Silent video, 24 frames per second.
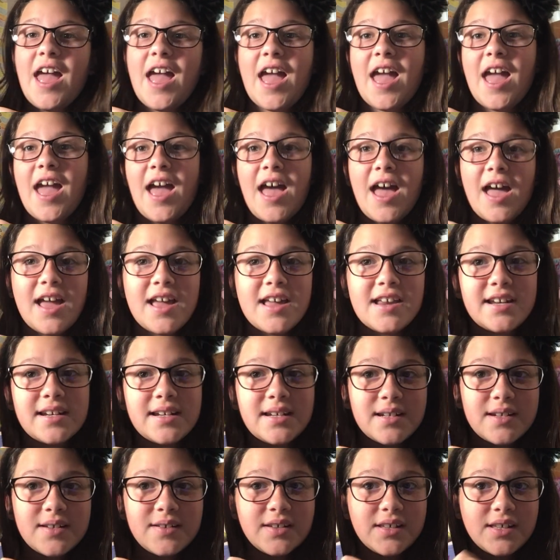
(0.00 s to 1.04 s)

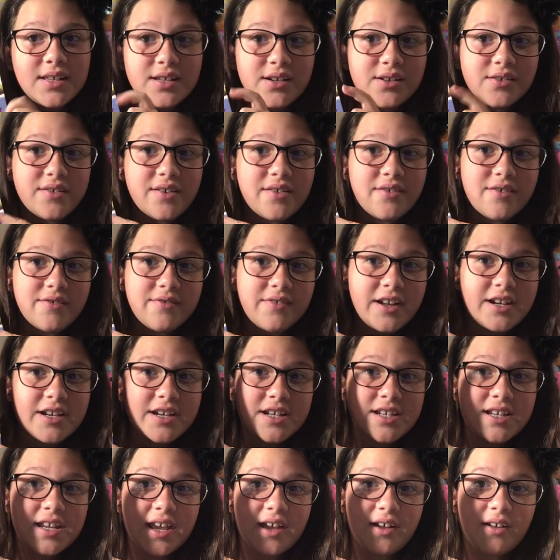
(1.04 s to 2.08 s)
And your favorite
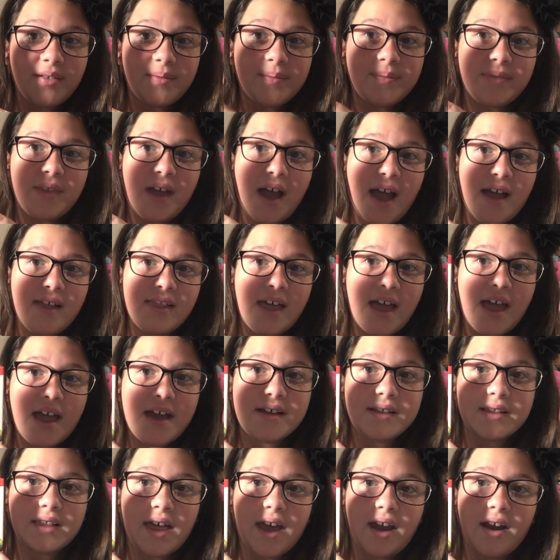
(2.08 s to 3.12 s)
veggie tale. I
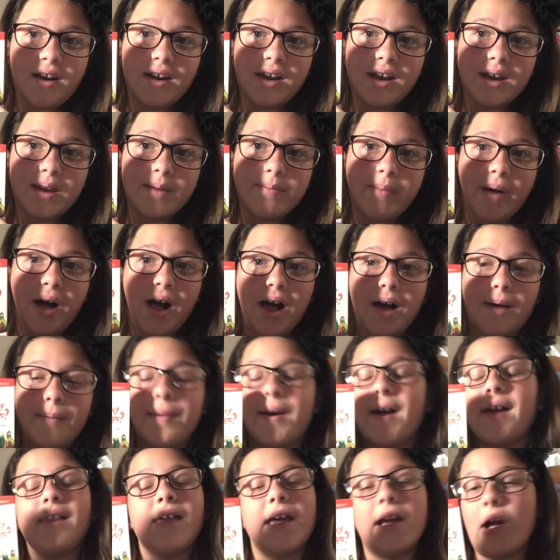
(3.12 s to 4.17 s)
like Larry, Bob,
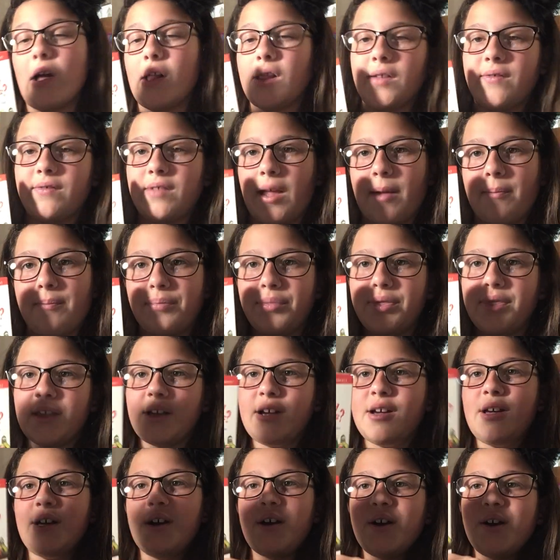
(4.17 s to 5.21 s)
I like all of them.
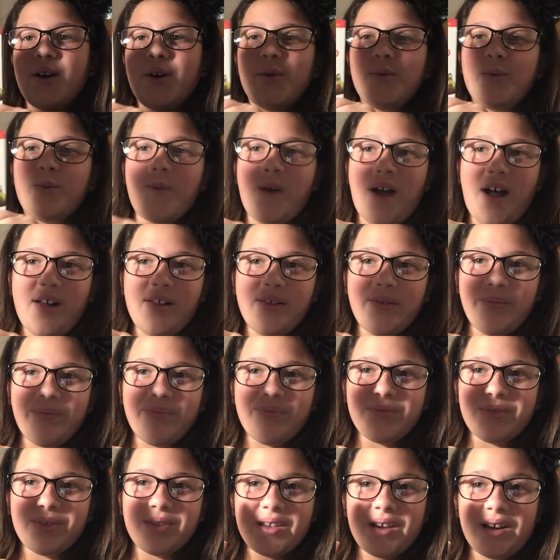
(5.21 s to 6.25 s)
Well,
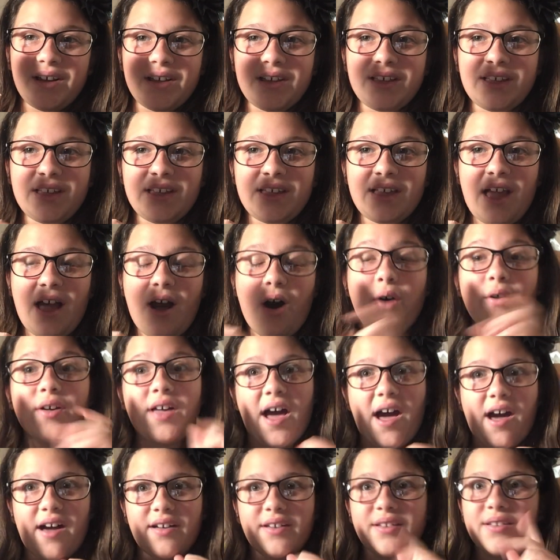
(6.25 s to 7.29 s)
oh
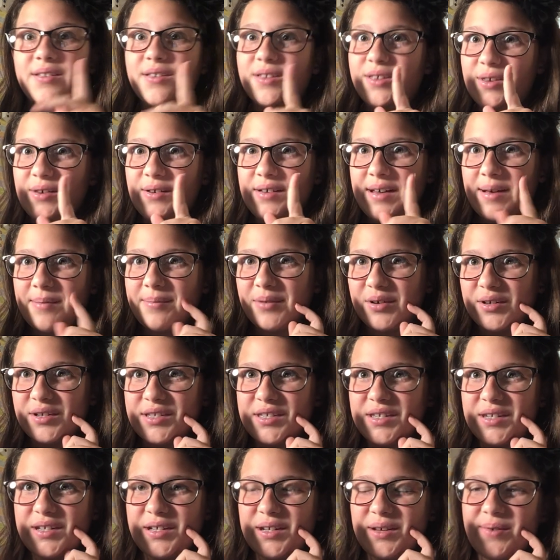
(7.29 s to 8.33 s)
yeah,
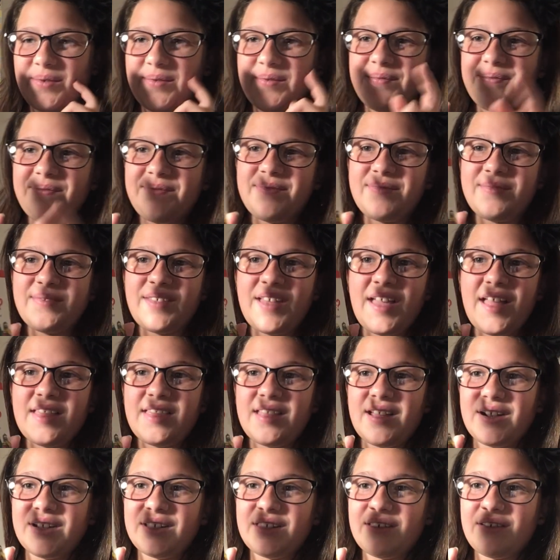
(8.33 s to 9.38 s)
cucumbers too. And
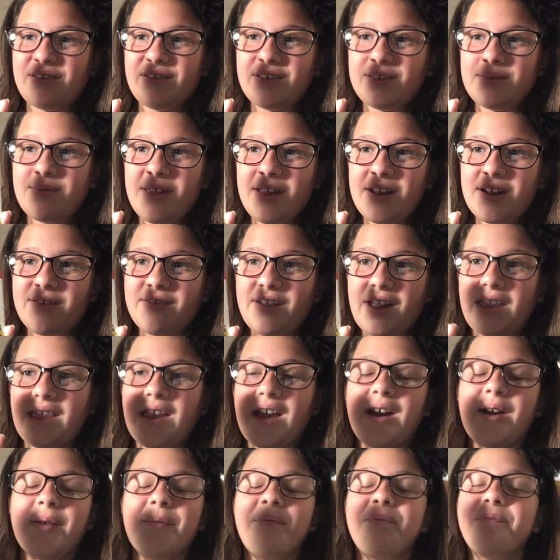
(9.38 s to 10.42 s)
there's little tomato right
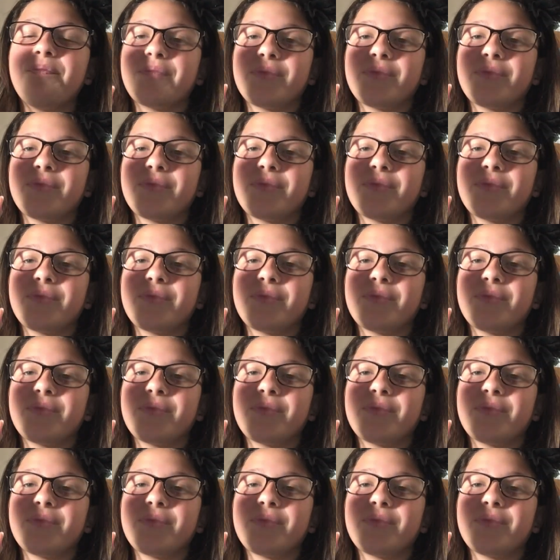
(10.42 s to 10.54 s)
there.